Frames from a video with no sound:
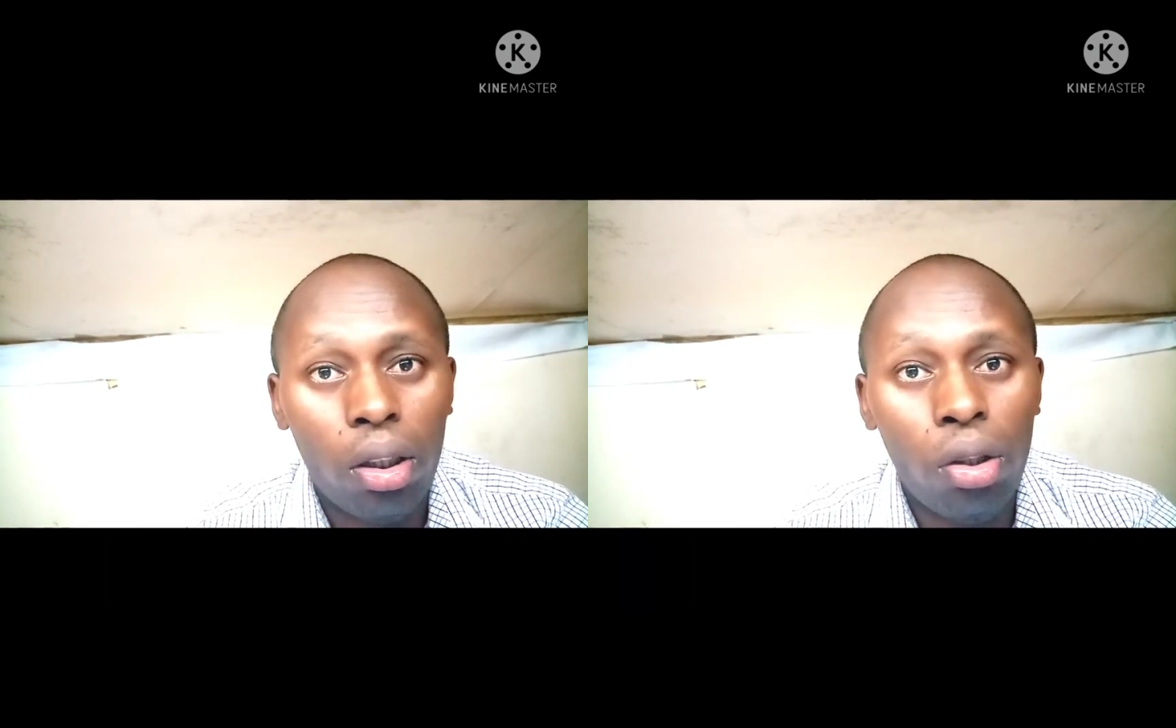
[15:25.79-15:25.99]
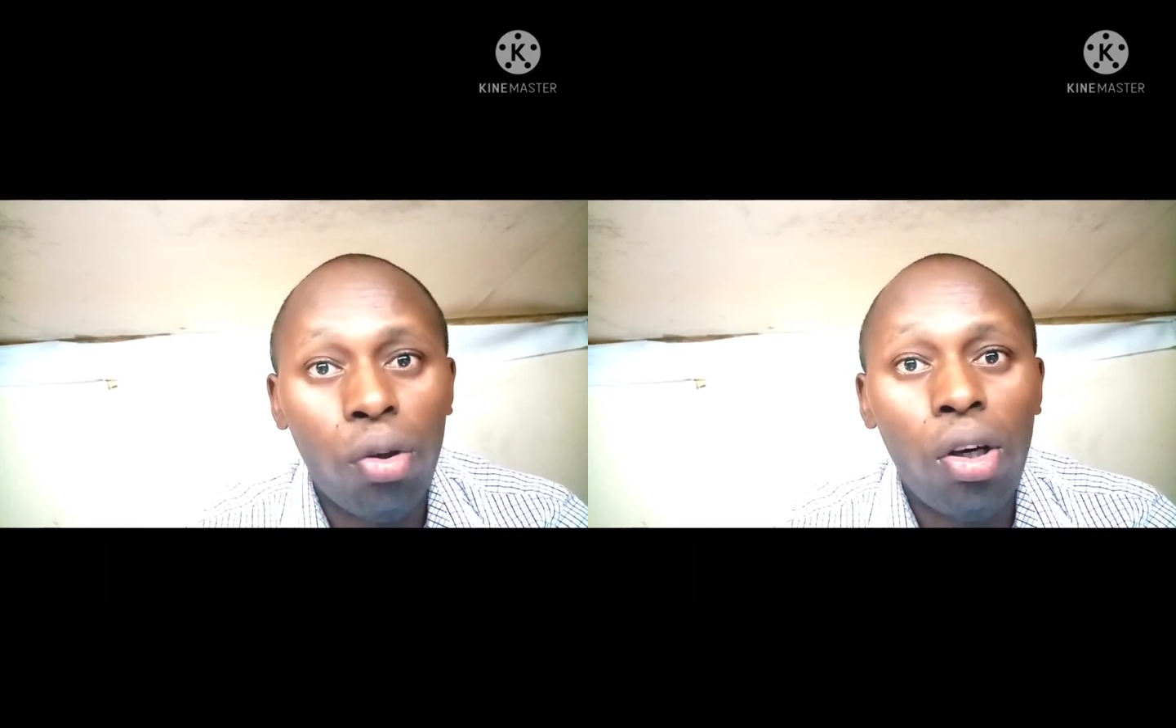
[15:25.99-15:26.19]

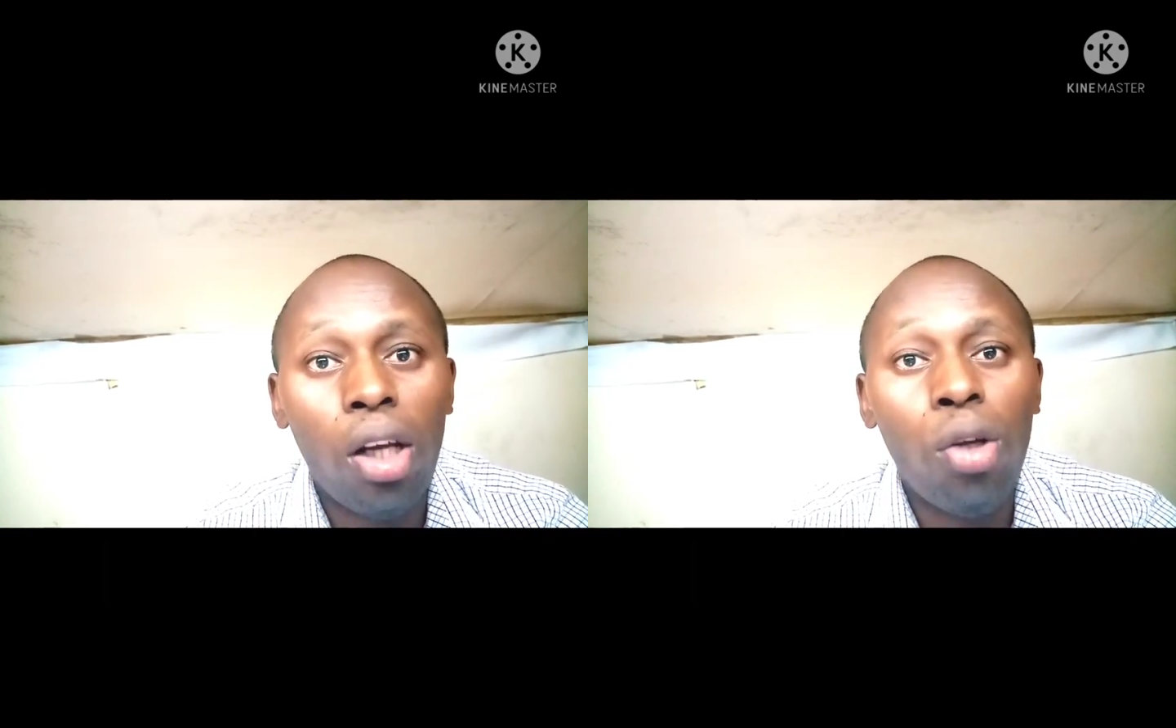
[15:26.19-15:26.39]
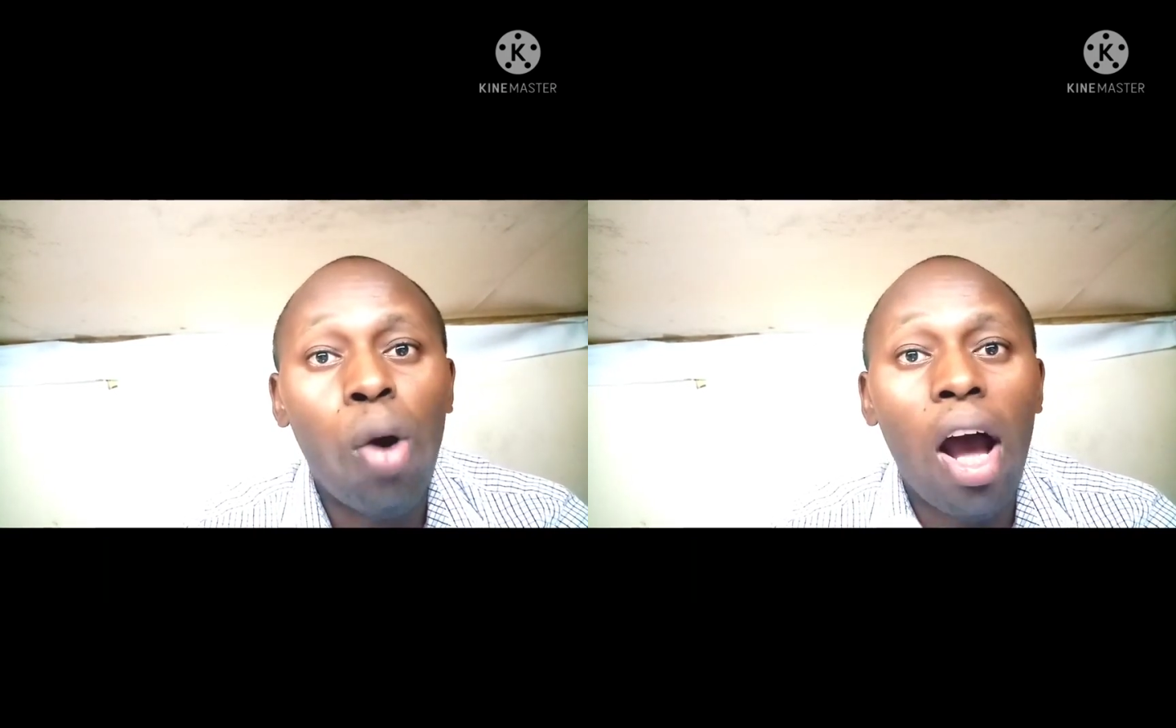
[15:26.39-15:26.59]

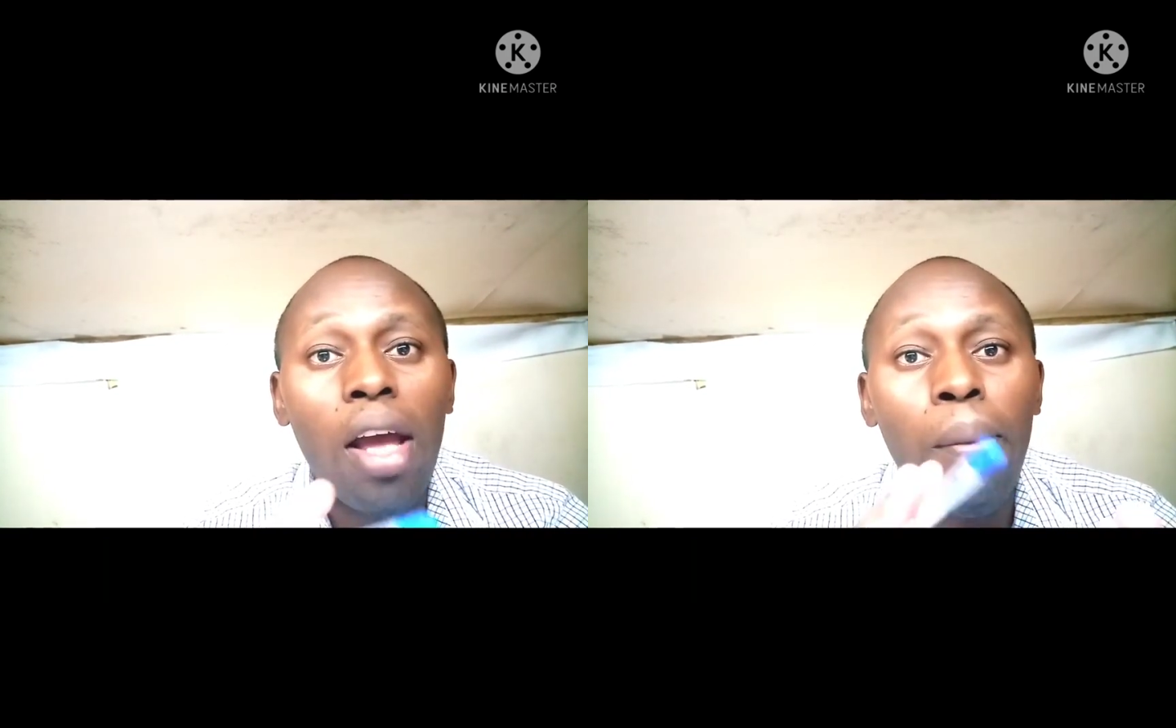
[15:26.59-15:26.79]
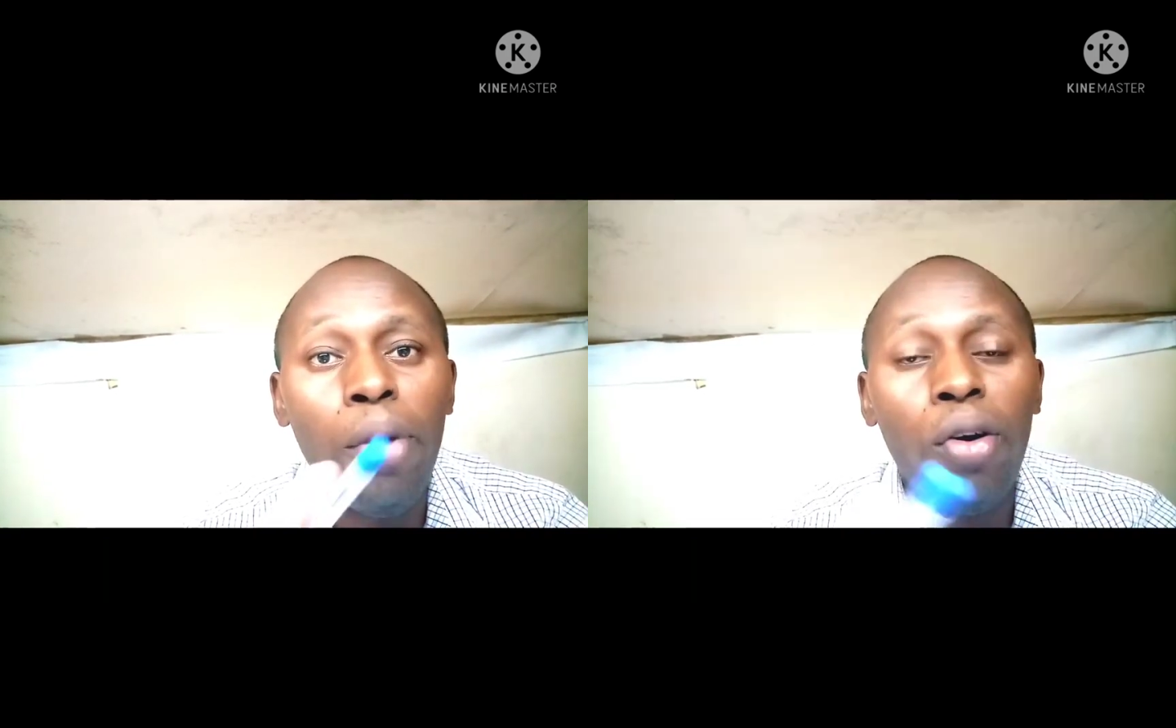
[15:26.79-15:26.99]
Your
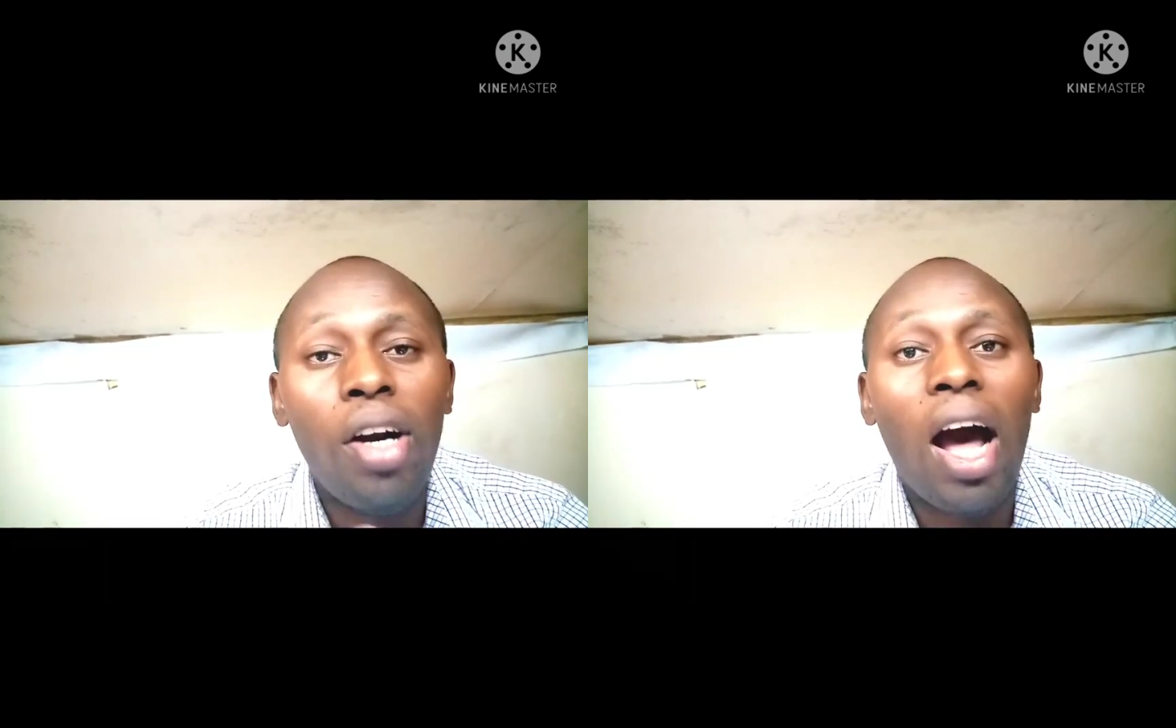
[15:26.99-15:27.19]
immune